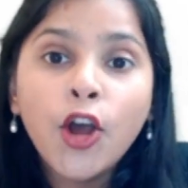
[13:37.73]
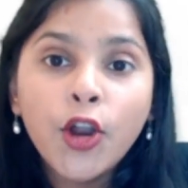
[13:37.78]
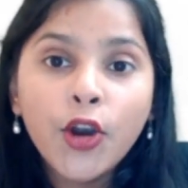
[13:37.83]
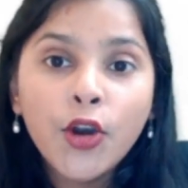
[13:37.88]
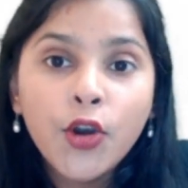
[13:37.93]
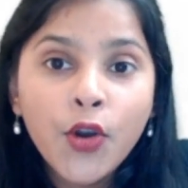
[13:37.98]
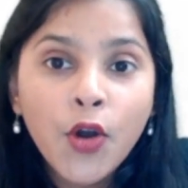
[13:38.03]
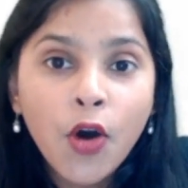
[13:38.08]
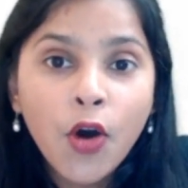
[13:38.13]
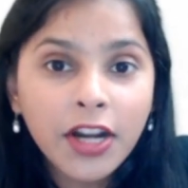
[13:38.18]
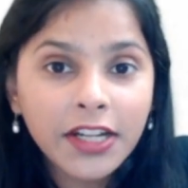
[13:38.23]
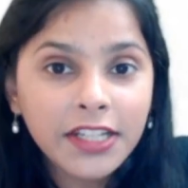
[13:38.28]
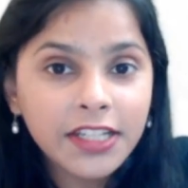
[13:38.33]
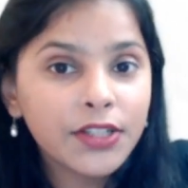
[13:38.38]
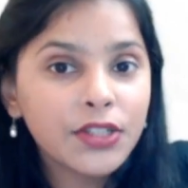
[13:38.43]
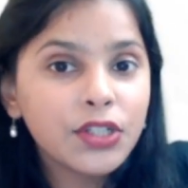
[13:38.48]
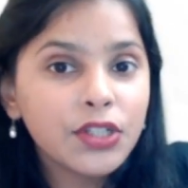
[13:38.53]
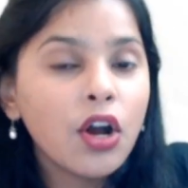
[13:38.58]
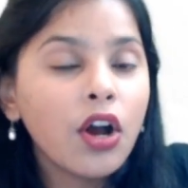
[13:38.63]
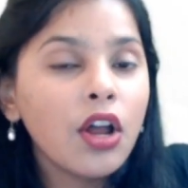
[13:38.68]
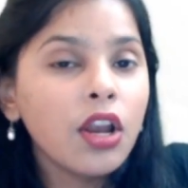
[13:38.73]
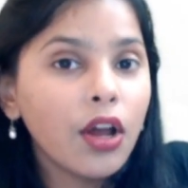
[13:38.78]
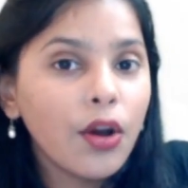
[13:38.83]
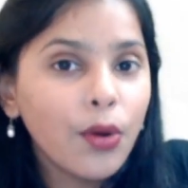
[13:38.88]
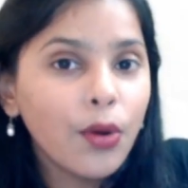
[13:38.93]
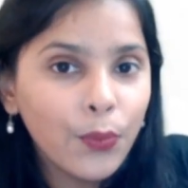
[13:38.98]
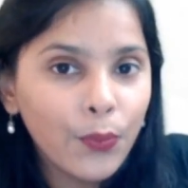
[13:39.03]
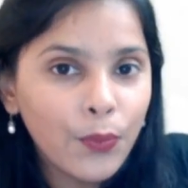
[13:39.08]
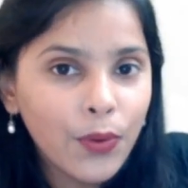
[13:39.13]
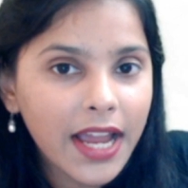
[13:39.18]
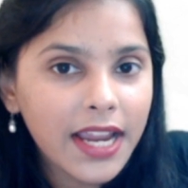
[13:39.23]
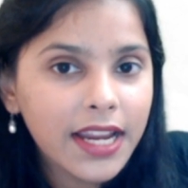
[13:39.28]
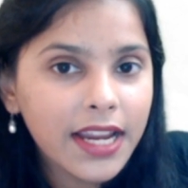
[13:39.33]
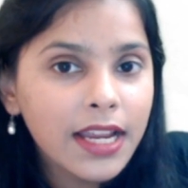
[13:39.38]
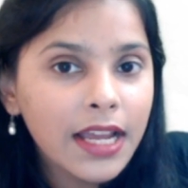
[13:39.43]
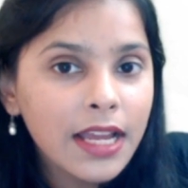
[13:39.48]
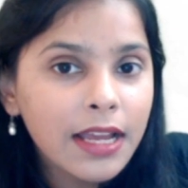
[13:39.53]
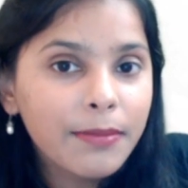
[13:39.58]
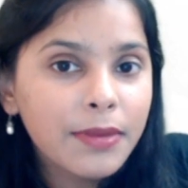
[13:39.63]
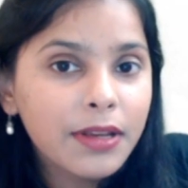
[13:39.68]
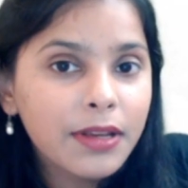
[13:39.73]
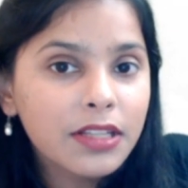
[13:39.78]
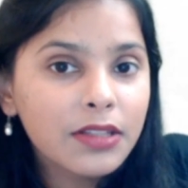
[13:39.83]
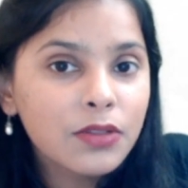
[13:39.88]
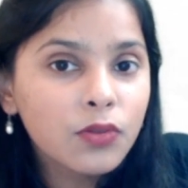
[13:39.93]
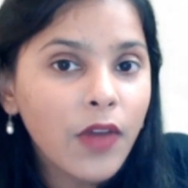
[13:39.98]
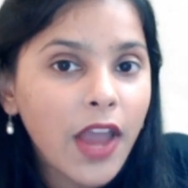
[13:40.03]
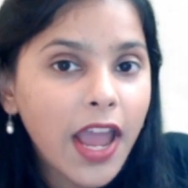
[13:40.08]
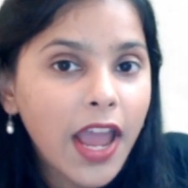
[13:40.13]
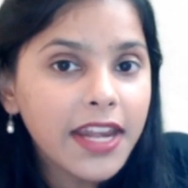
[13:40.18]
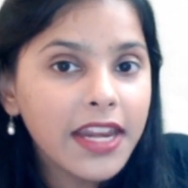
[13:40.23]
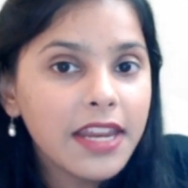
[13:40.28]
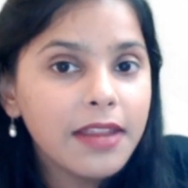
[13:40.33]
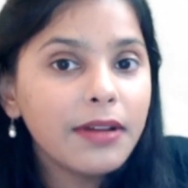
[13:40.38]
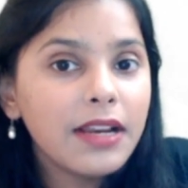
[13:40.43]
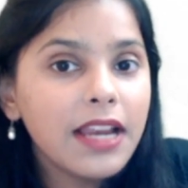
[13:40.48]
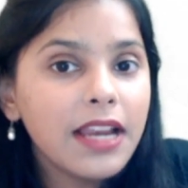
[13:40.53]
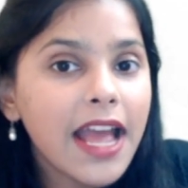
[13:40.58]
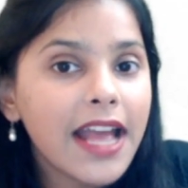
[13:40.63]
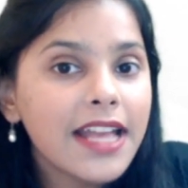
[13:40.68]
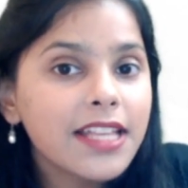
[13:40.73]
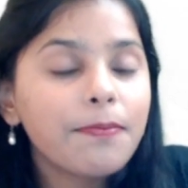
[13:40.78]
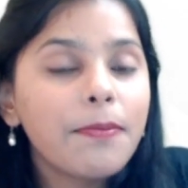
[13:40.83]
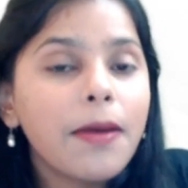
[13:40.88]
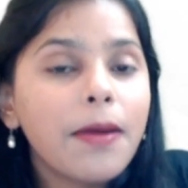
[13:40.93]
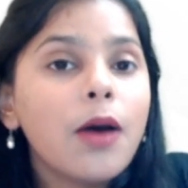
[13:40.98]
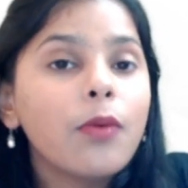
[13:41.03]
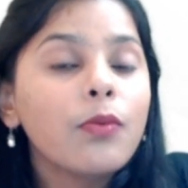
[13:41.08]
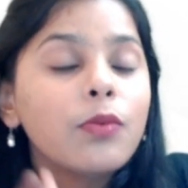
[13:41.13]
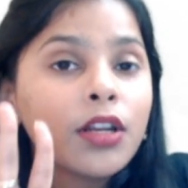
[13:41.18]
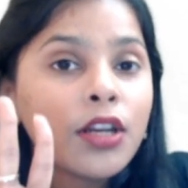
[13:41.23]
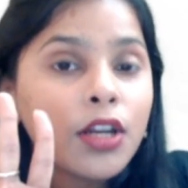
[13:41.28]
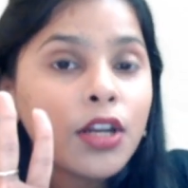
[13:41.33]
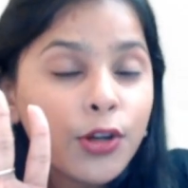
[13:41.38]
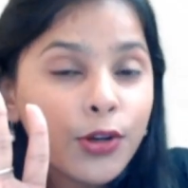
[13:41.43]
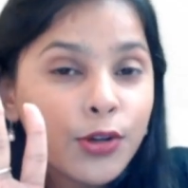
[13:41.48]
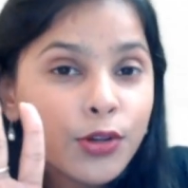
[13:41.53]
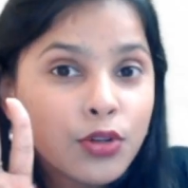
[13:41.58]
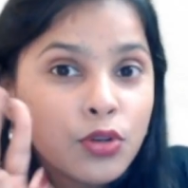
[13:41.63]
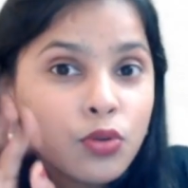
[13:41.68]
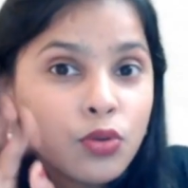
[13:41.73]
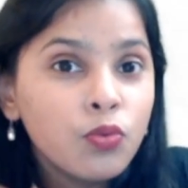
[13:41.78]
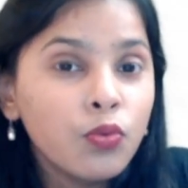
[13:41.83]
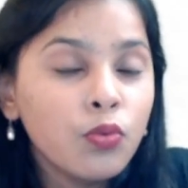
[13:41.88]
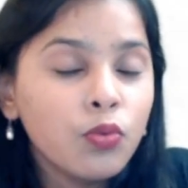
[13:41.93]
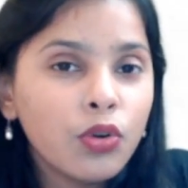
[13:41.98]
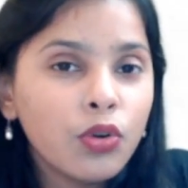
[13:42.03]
Not at all. Why? Because variable has power 2.